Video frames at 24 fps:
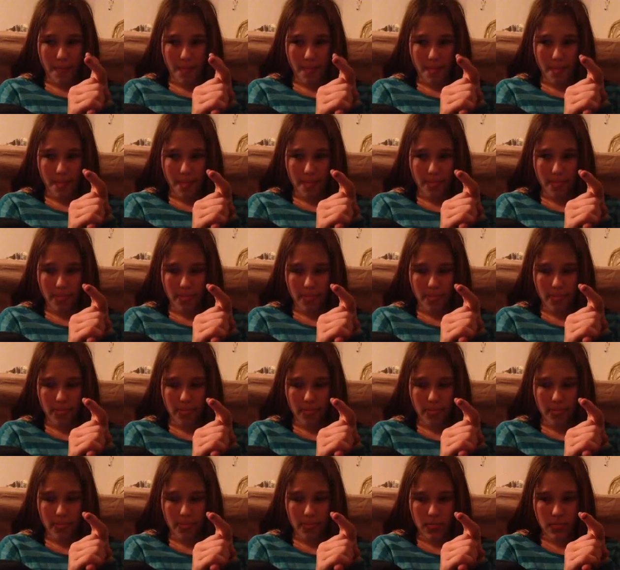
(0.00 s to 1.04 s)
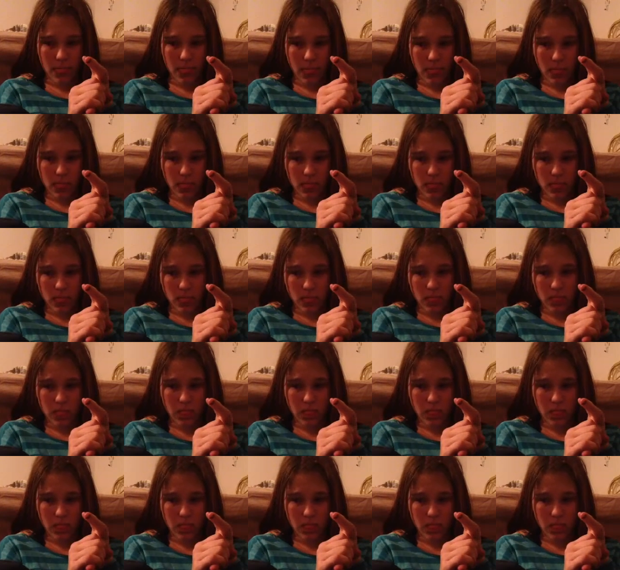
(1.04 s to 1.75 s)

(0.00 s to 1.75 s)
(silence)